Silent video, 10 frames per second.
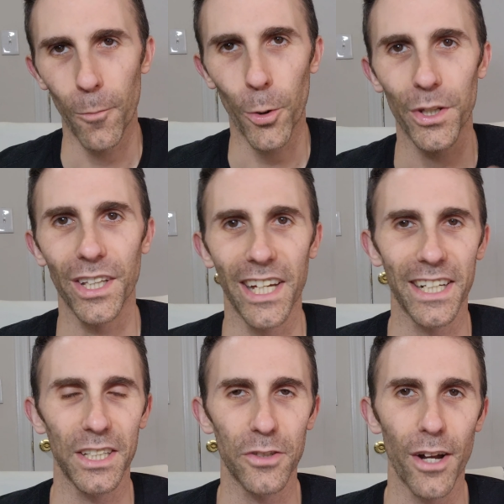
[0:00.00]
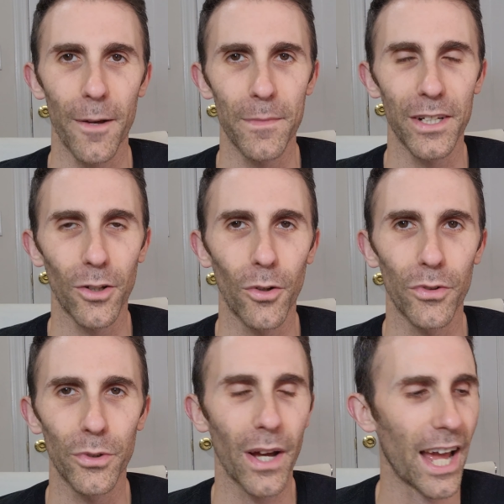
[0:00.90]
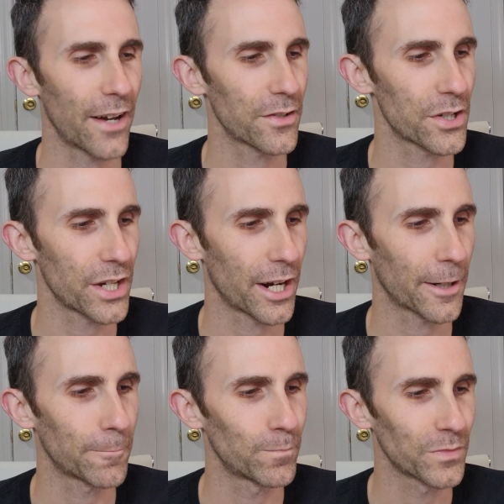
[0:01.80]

more than likely grabbed me close to a half a share.